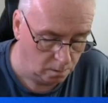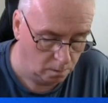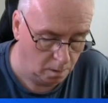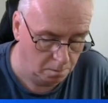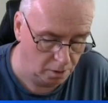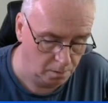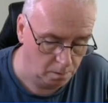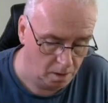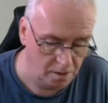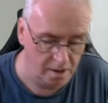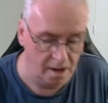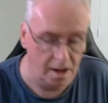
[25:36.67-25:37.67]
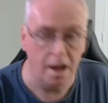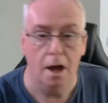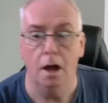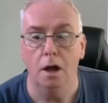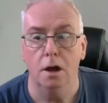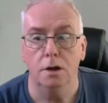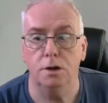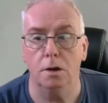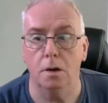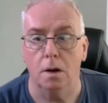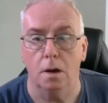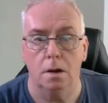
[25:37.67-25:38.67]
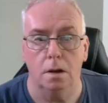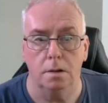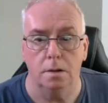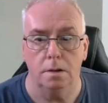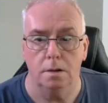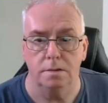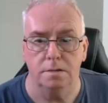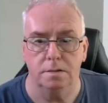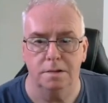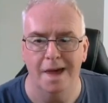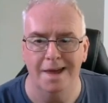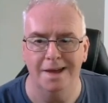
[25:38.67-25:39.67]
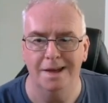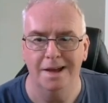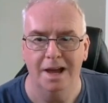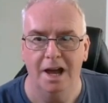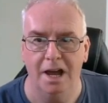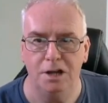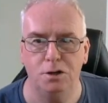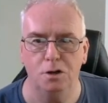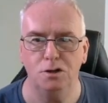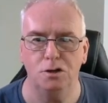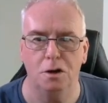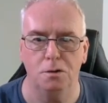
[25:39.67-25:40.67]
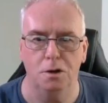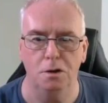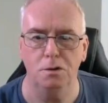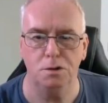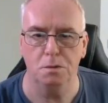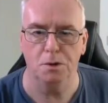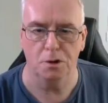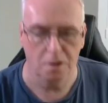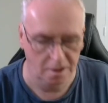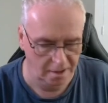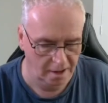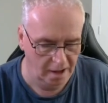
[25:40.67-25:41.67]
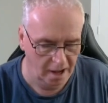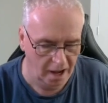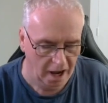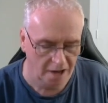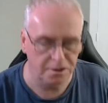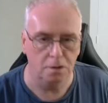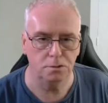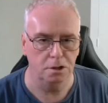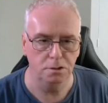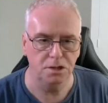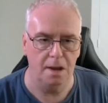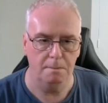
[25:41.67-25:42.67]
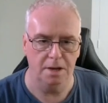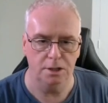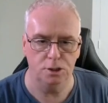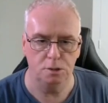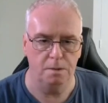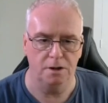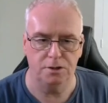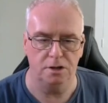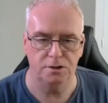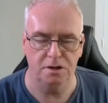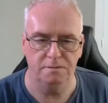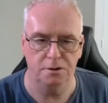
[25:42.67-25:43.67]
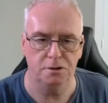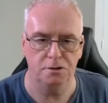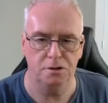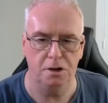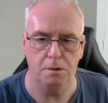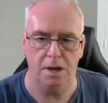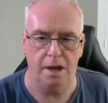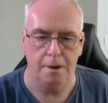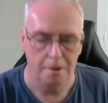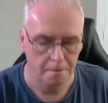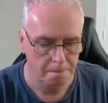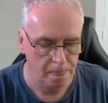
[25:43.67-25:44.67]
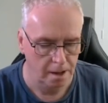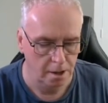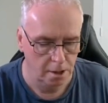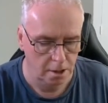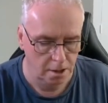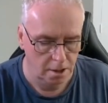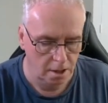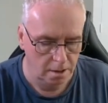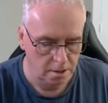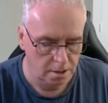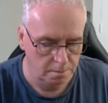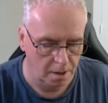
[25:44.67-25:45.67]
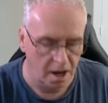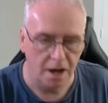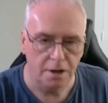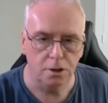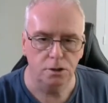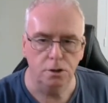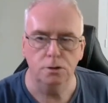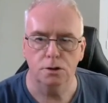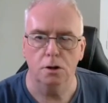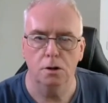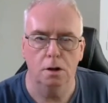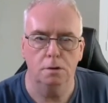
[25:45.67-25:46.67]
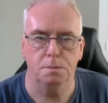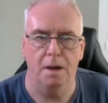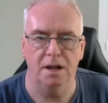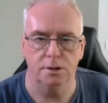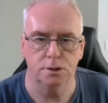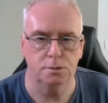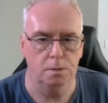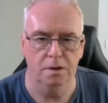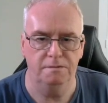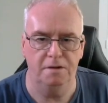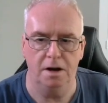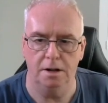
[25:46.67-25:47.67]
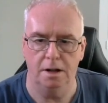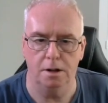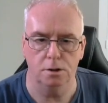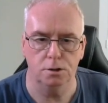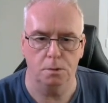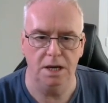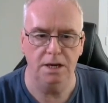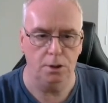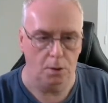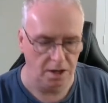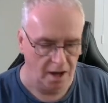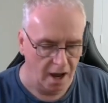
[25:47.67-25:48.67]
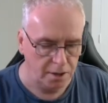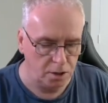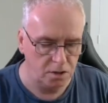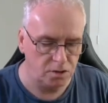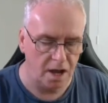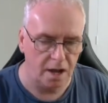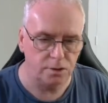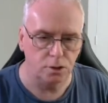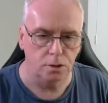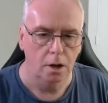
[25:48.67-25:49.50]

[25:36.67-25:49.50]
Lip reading: .1 there. So it's just so usable. I don't do 10 meters, my transceiver doesn't do it. But I could use all those bands with very little tweakery. I could set